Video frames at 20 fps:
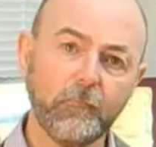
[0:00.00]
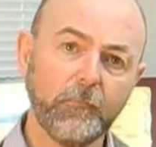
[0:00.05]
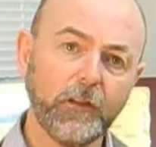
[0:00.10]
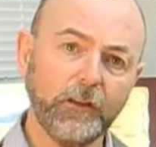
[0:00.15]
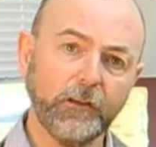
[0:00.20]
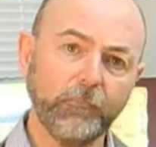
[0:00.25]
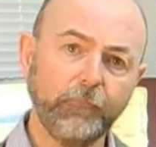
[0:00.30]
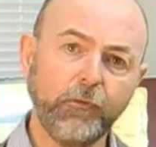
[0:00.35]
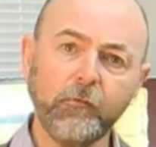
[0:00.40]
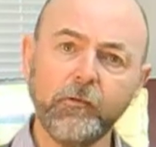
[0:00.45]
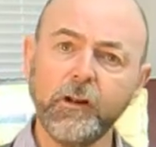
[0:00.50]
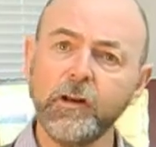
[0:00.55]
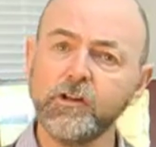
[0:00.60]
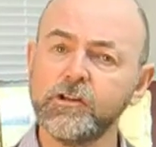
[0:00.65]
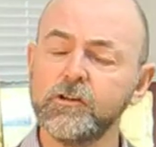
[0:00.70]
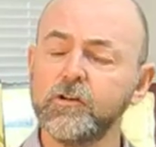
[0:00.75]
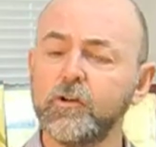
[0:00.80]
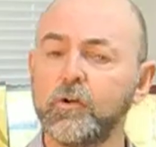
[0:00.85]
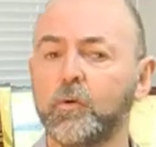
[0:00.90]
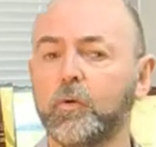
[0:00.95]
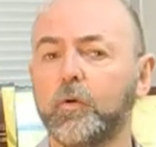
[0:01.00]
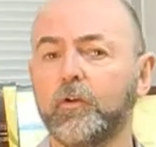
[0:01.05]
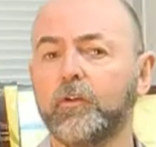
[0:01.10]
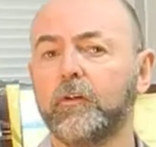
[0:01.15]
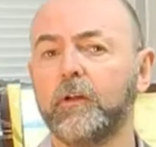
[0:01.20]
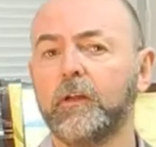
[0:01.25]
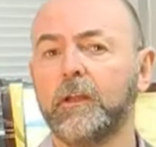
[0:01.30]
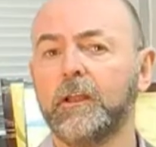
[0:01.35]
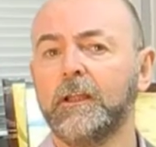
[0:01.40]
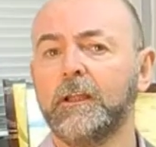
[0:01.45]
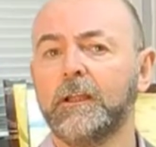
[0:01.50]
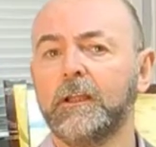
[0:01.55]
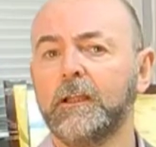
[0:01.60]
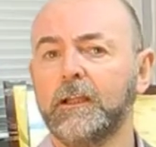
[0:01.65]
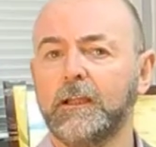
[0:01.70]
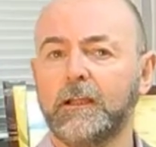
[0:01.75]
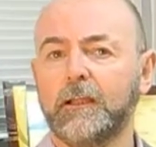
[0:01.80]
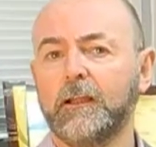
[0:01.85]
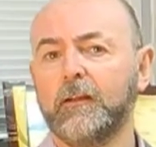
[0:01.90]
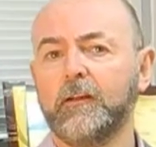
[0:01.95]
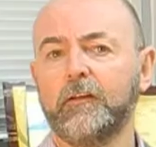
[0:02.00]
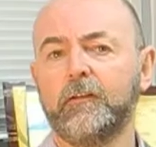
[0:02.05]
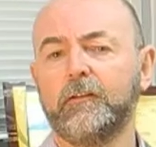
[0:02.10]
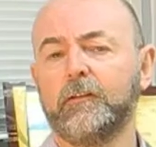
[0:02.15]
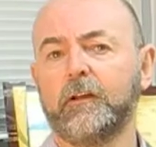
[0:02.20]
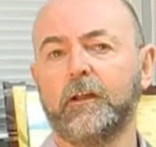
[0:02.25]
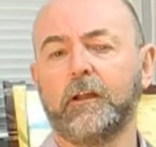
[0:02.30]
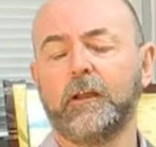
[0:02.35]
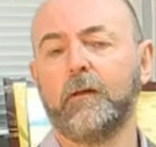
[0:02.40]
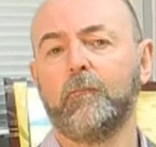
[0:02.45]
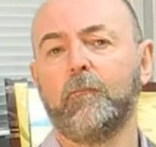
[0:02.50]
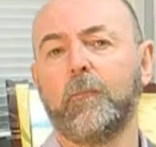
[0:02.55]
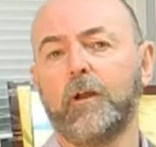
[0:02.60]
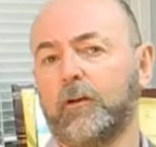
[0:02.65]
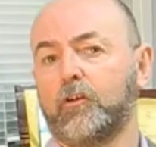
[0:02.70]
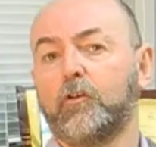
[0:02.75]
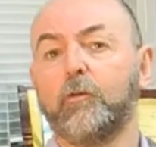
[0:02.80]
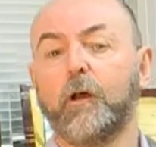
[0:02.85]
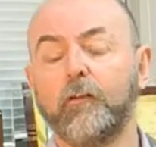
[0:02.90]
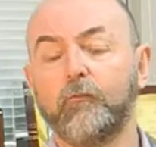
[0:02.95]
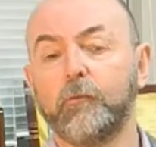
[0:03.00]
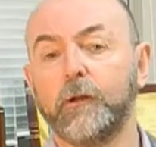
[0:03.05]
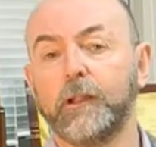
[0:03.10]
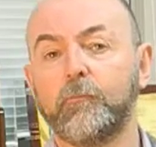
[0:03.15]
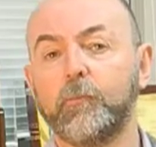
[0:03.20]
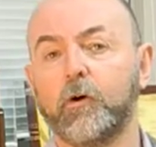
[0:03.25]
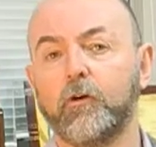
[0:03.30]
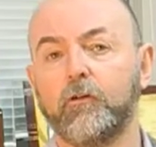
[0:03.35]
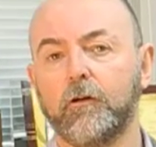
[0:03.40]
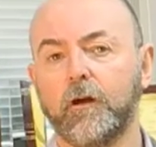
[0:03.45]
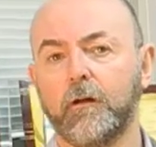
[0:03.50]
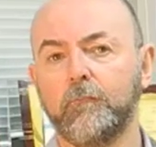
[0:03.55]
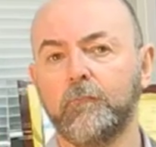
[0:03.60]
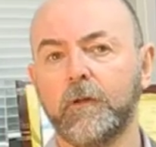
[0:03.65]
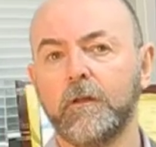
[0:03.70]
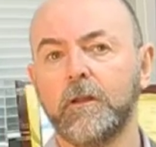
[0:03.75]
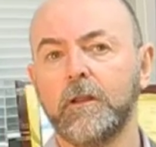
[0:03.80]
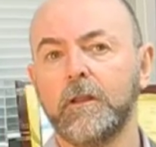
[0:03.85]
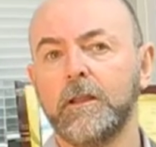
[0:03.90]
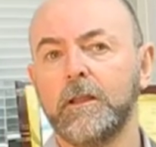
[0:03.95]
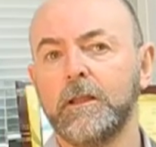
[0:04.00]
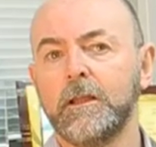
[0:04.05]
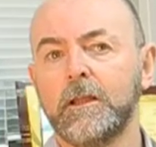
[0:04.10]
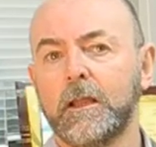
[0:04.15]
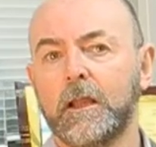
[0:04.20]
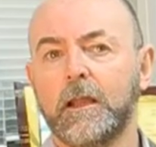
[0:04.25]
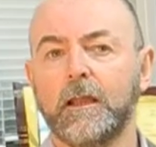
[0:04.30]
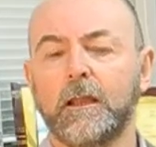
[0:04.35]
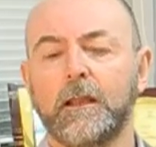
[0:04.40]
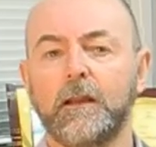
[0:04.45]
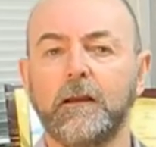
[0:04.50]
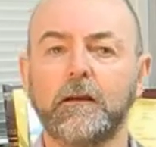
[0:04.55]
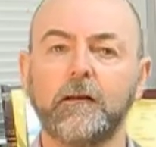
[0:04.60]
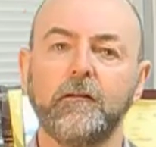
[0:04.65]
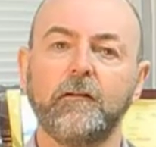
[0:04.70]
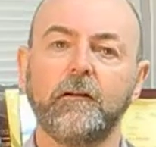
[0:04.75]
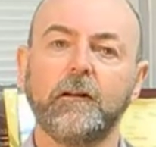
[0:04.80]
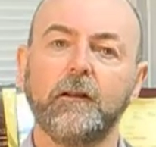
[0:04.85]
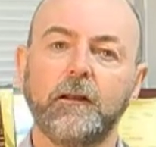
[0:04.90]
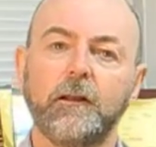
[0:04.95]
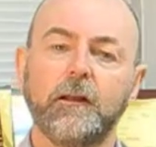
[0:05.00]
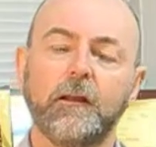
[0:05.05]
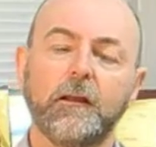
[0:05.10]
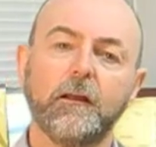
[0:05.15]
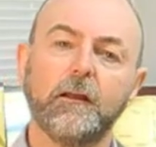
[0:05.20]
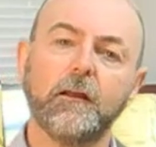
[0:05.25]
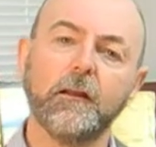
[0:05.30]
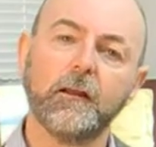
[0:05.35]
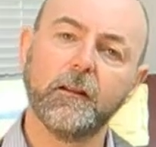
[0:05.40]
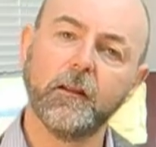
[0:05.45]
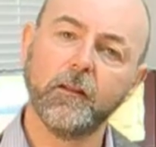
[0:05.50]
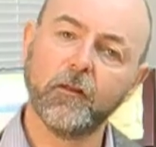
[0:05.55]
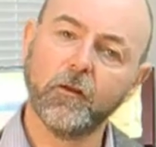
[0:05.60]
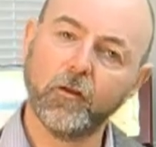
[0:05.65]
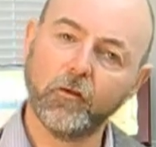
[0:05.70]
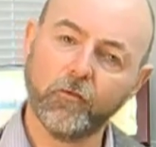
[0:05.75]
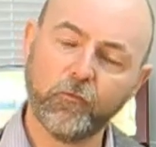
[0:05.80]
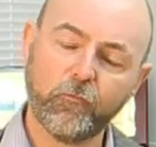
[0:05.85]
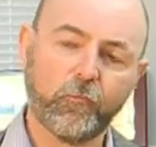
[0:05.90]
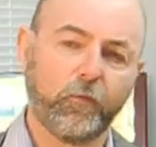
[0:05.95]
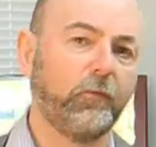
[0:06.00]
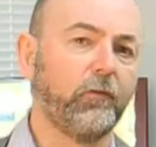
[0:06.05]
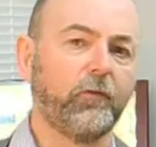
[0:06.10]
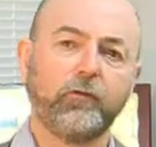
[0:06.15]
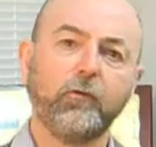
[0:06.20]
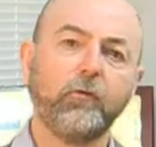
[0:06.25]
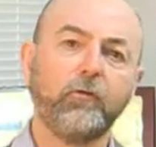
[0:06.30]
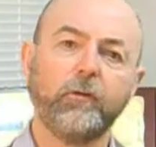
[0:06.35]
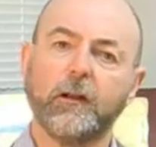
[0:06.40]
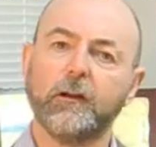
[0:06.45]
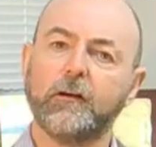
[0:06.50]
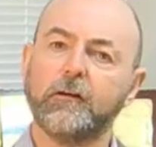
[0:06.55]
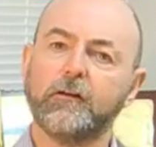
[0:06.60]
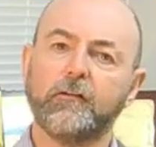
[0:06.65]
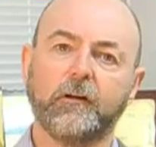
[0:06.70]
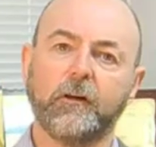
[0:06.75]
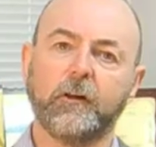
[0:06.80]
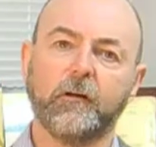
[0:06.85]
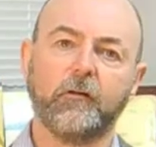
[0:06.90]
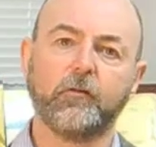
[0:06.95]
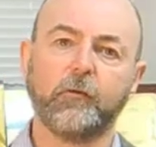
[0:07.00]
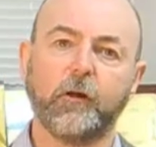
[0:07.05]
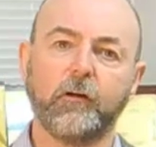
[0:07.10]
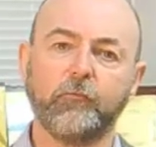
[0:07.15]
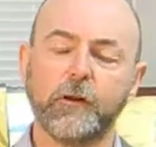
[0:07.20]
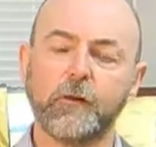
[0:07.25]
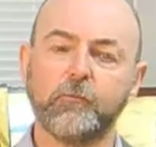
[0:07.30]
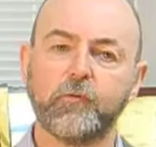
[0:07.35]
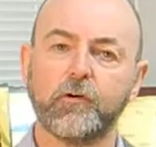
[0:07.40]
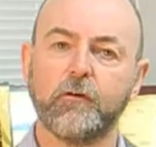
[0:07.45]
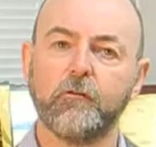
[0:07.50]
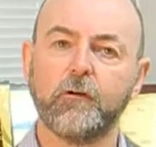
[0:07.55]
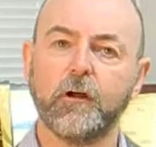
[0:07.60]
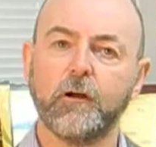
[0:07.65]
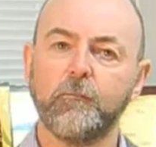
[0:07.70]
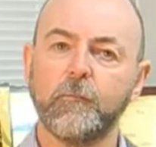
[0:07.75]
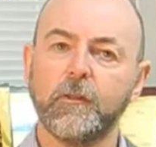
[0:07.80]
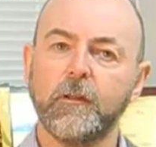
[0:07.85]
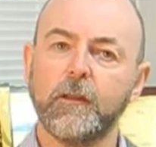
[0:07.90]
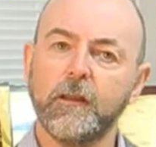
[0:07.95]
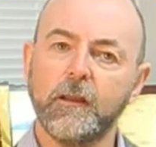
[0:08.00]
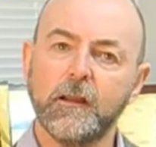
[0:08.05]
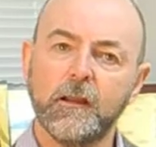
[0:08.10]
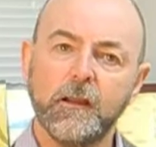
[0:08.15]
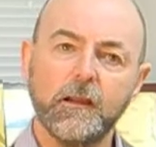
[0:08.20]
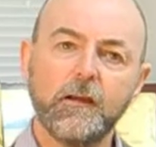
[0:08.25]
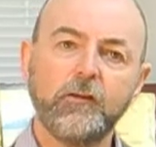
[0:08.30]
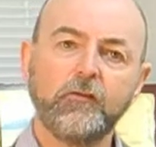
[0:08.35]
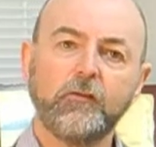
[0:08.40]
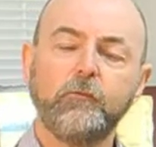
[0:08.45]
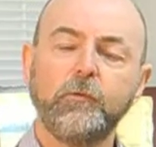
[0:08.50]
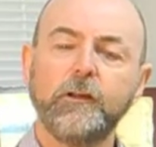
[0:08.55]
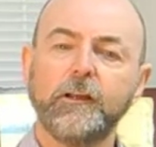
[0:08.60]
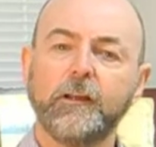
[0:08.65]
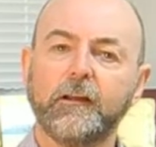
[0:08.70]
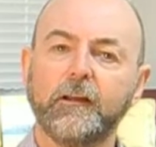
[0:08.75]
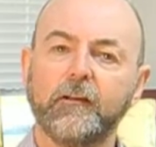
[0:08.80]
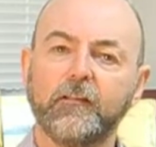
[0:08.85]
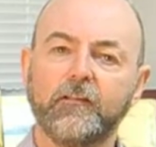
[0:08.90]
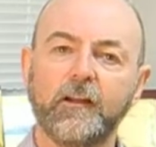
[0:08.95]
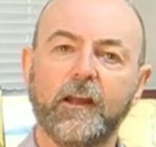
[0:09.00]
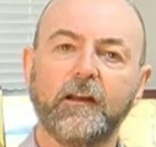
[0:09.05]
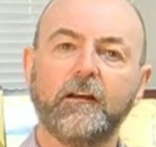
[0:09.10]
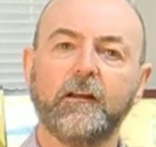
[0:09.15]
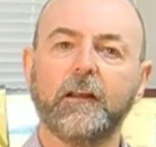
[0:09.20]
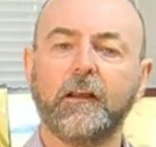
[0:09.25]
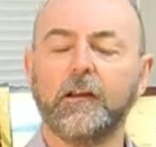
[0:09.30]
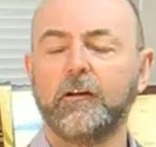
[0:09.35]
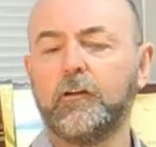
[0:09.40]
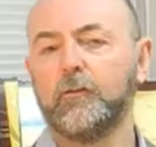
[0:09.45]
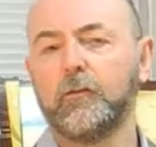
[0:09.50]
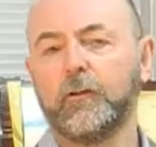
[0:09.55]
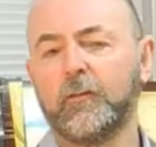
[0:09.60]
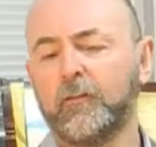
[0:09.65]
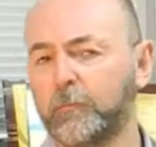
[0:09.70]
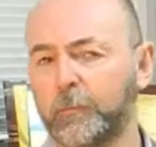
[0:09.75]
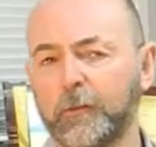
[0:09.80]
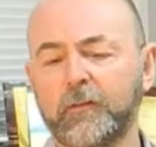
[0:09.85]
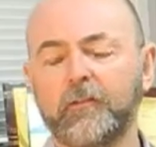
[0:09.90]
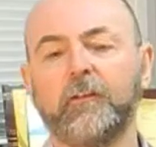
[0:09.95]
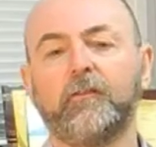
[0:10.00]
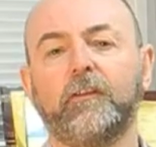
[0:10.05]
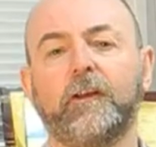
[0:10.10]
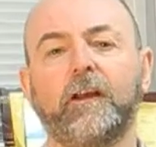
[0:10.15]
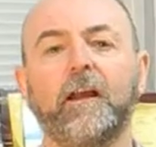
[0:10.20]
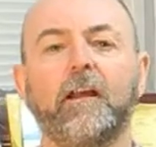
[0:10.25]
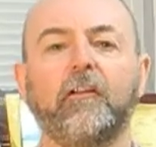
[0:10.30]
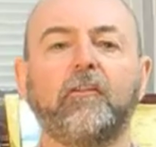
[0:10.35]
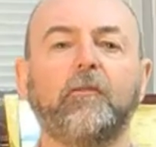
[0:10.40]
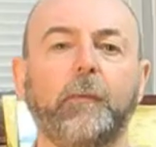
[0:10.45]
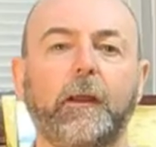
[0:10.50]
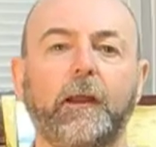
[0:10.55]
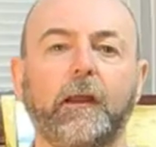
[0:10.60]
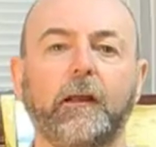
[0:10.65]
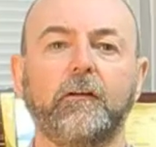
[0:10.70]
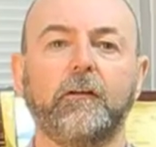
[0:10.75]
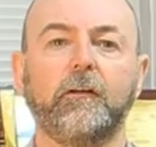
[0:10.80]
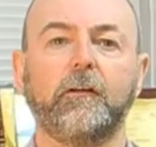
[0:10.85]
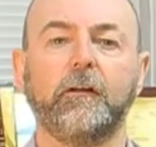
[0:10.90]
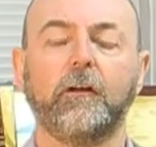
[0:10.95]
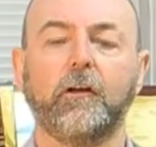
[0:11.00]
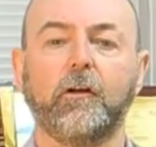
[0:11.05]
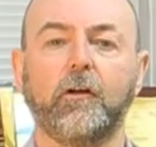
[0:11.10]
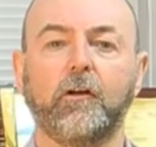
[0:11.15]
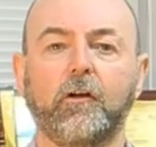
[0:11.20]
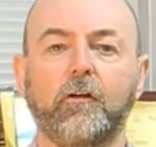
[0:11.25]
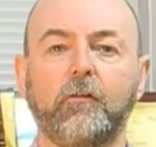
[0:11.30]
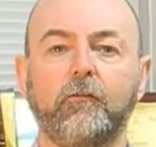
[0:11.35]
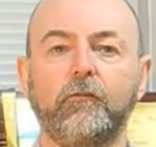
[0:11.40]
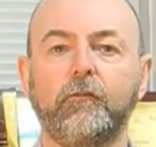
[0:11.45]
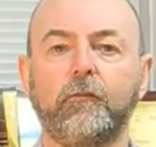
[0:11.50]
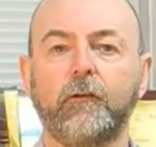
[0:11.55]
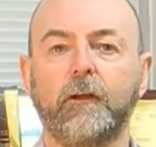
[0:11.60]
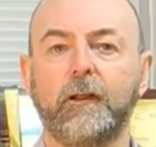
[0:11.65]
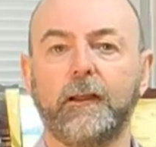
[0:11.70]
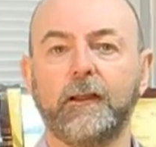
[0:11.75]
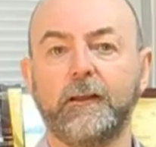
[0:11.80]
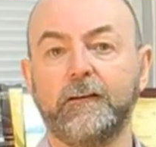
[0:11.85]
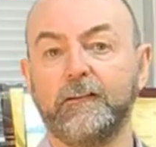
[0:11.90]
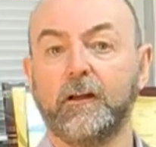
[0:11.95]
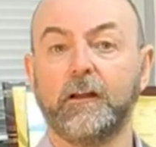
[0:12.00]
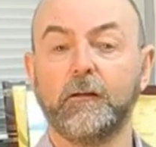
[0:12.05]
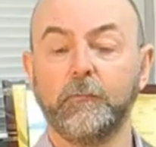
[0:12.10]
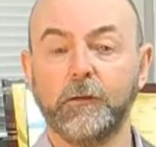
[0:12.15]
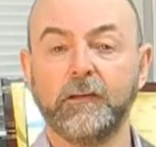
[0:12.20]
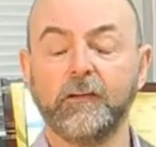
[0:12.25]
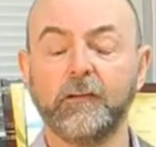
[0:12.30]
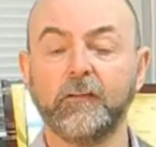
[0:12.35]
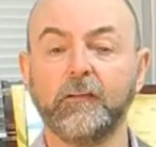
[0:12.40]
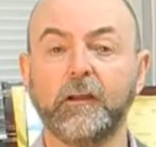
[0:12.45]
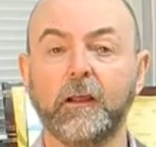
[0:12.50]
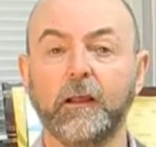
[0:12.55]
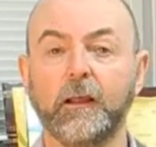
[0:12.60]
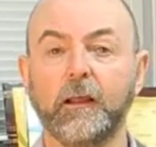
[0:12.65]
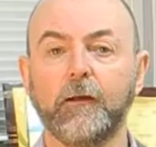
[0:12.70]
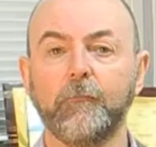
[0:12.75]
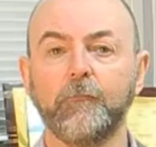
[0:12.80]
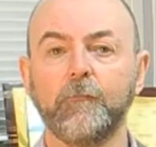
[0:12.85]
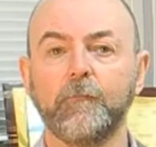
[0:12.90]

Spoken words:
The foundation course is a 12-week program, and through that 12-week program, each week is dedicated to a specific aspect of diabetes care.